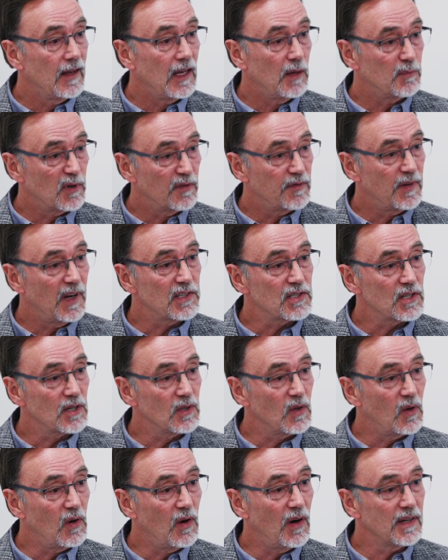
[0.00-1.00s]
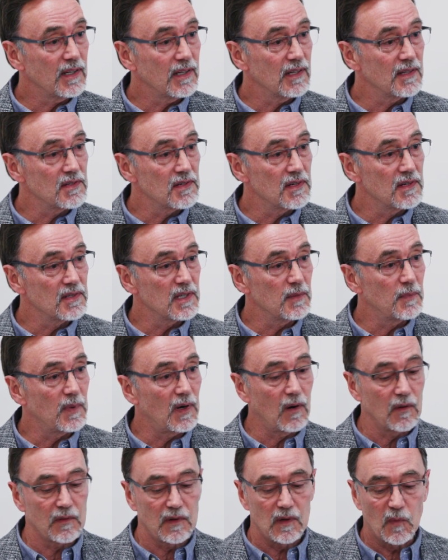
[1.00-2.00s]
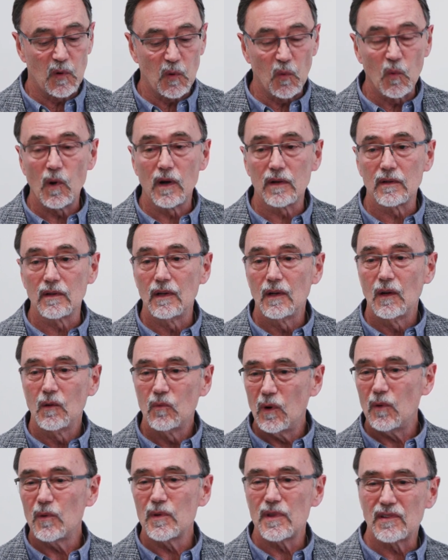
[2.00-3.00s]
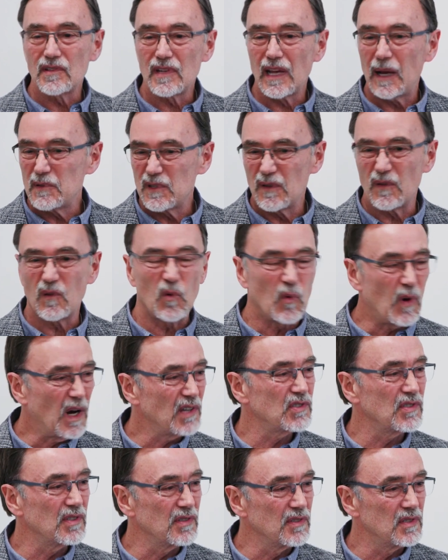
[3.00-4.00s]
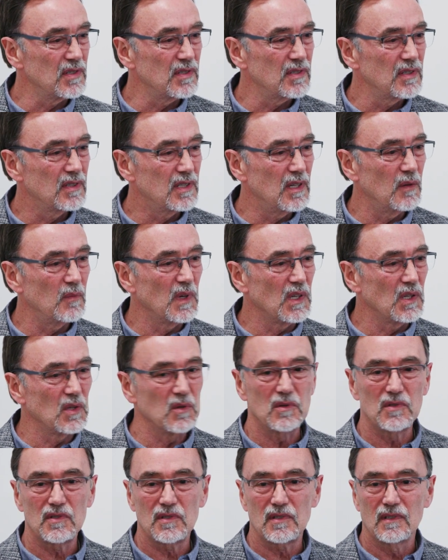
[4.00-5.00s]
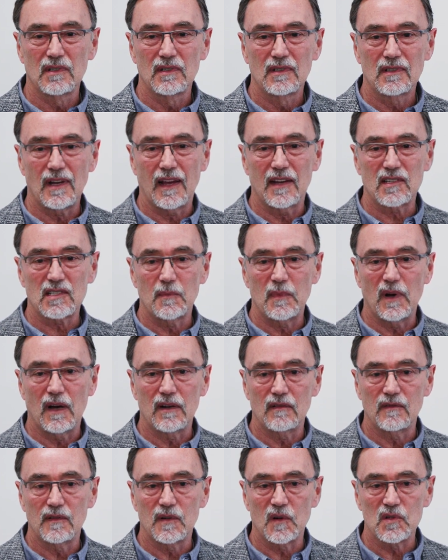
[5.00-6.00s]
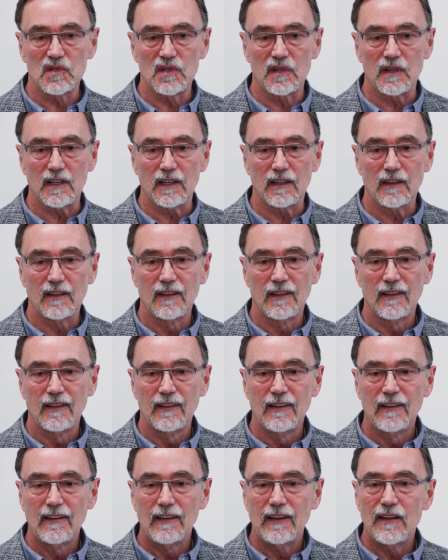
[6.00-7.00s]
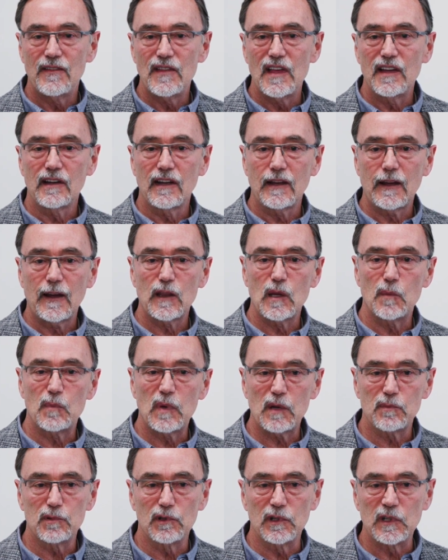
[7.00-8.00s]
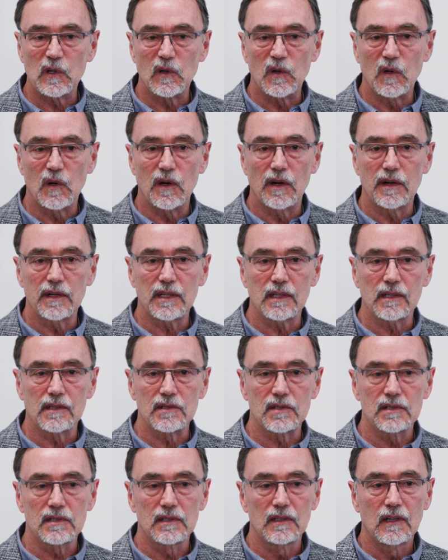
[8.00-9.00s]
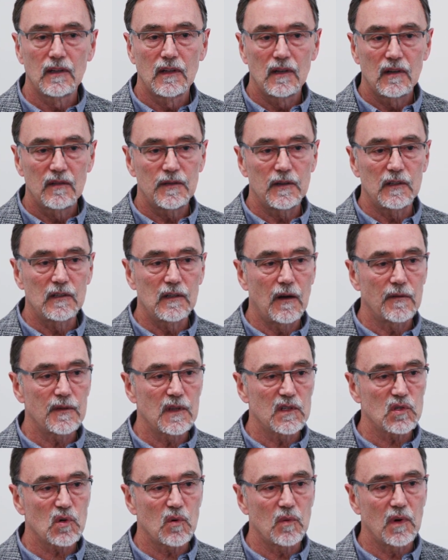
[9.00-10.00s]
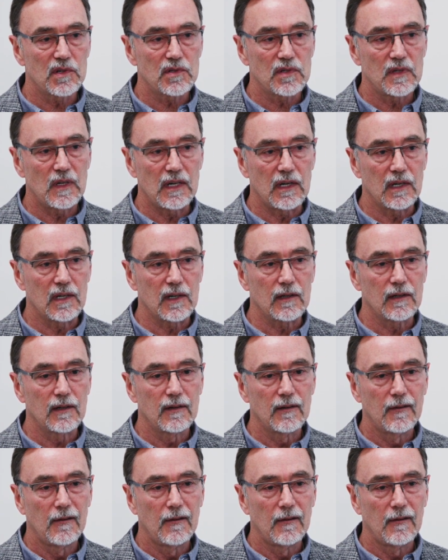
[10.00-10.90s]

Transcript: and professional audiences about, number one, what were the types of questions that we used to ask about adversity? And then I had the people in the audience fill out this questionnaire